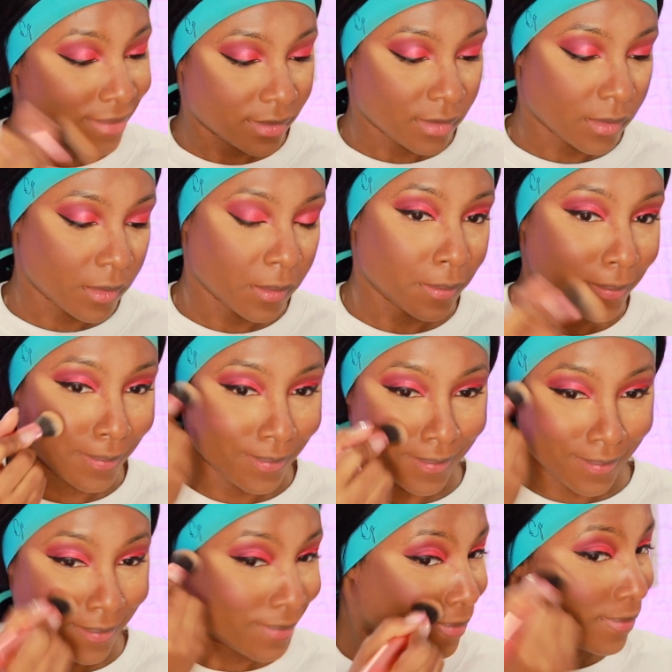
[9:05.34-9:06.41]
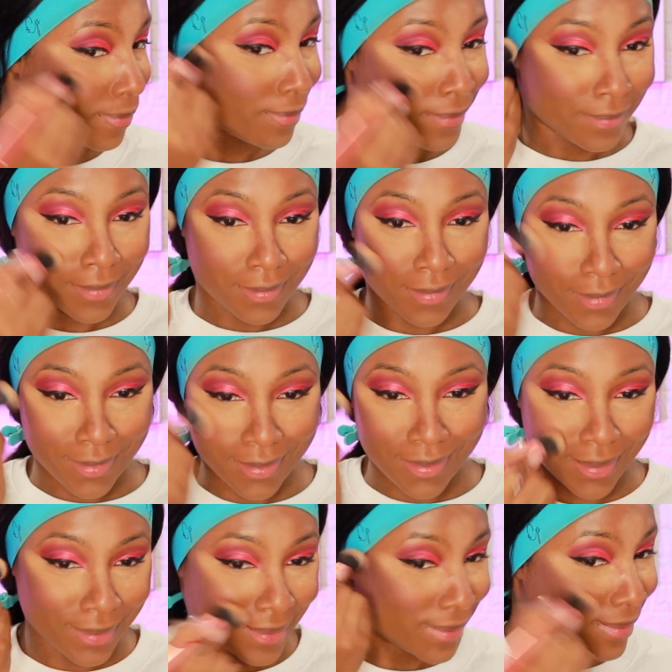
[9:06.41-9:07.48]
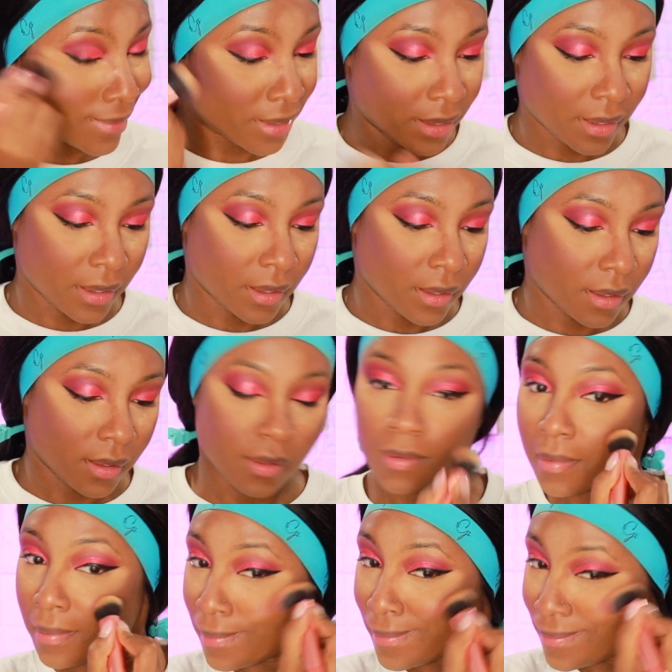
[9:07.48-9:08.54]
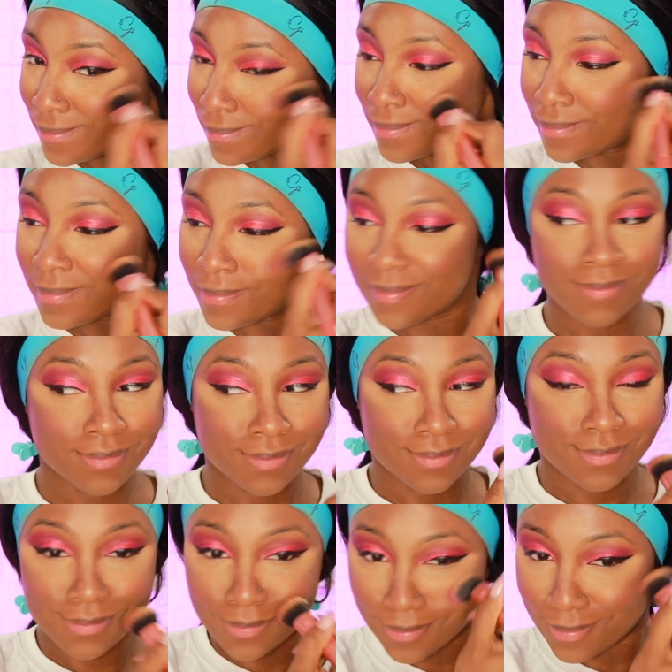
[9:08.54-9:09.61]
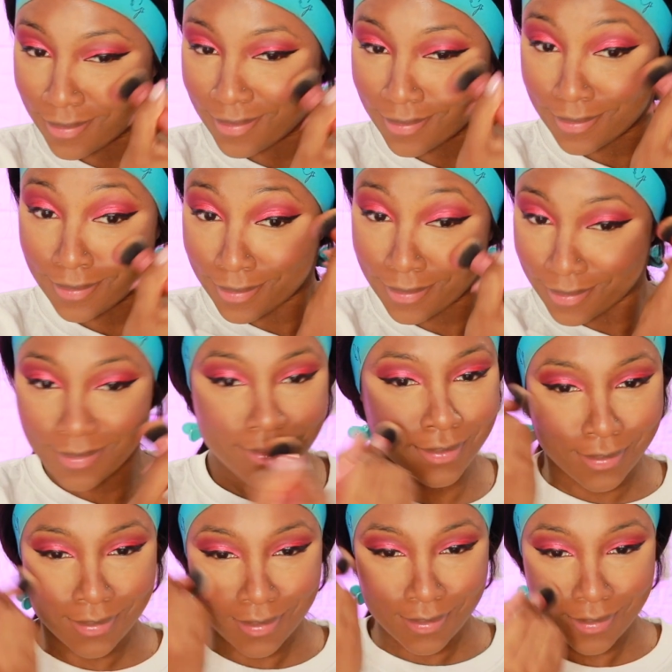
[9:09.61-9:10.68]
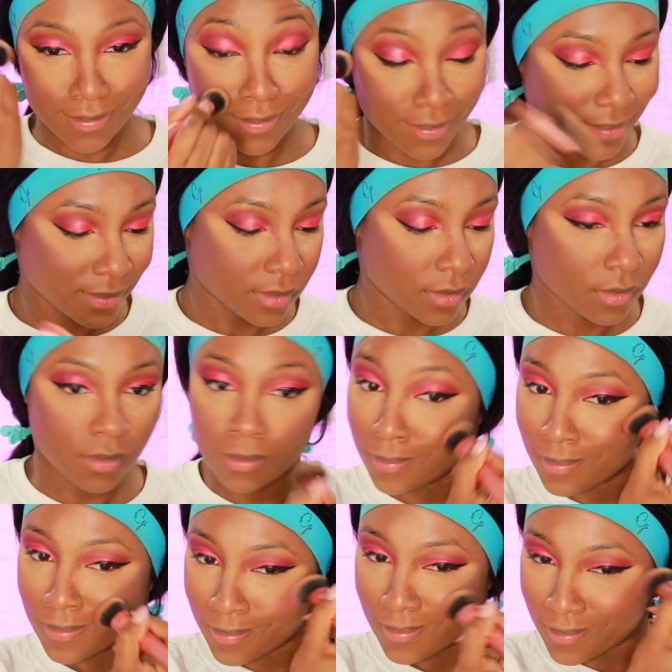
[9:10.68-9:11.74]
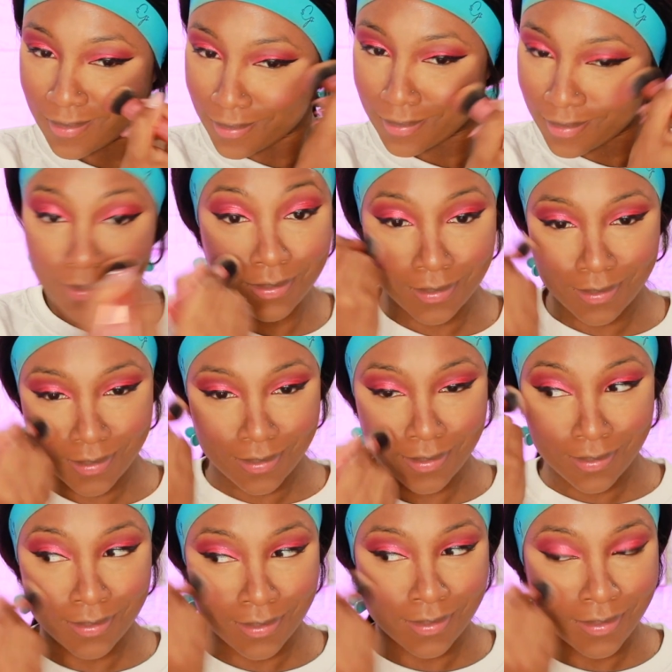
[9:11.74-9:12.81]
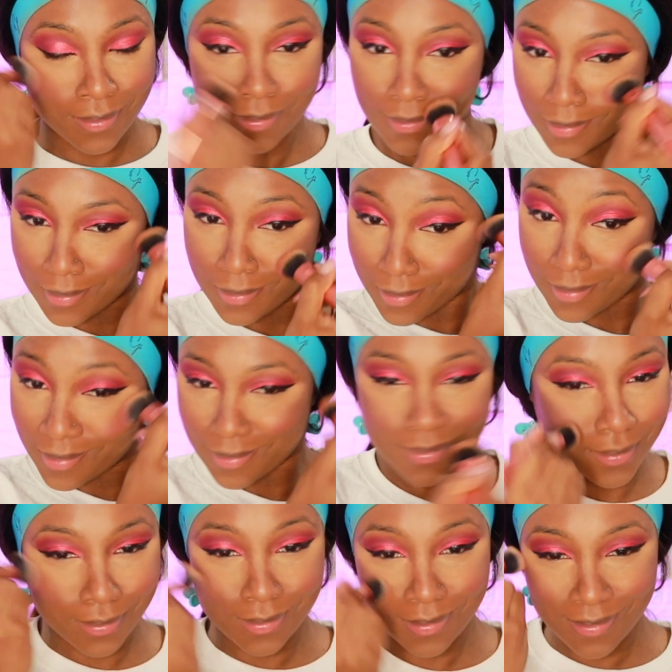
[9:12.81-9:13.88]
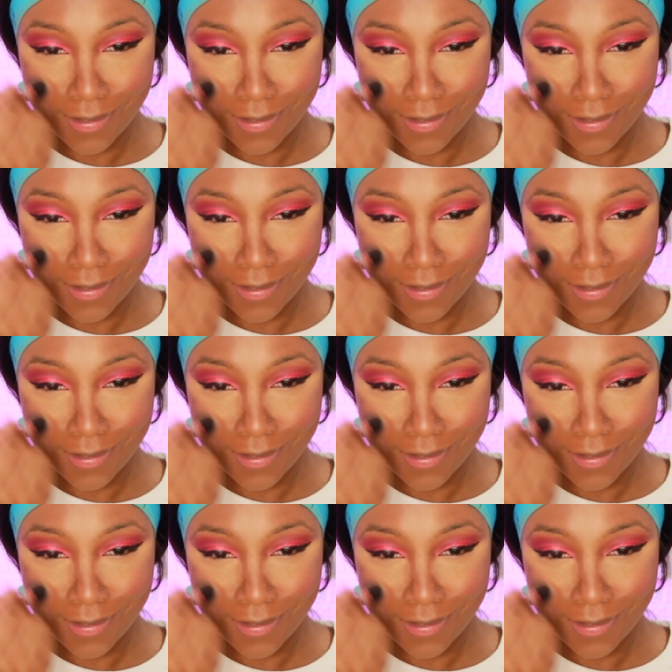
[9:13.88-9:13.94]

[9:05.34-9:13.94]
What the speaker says: I'm going in with this. I think this is from my Jackie Aina. No, this is from my blue and white palette, my Anastasia Beverly Hills palette, and I forgot what it was called, but I'll